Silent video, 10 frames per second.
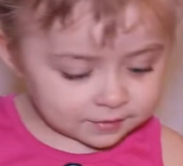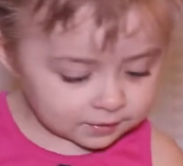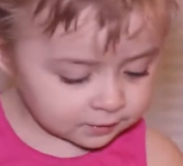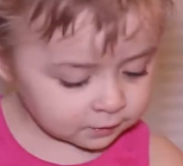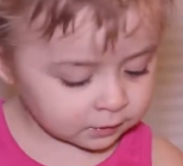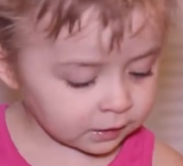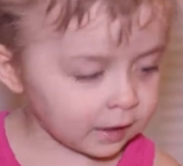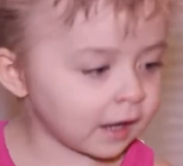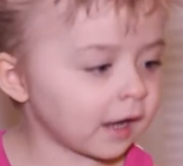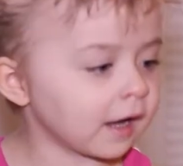You love
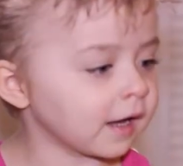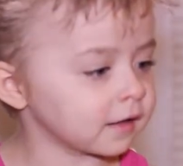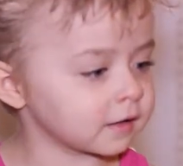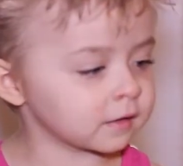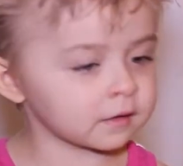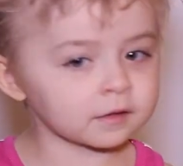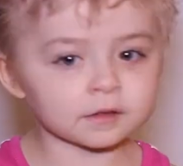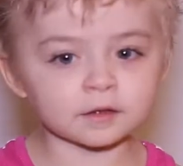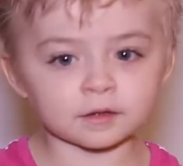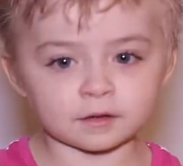it? What do you think it's
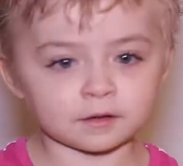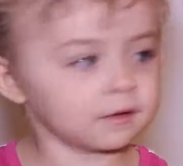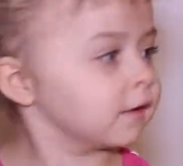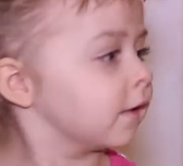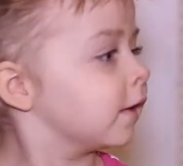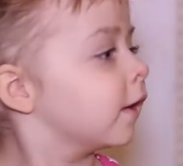gonna be?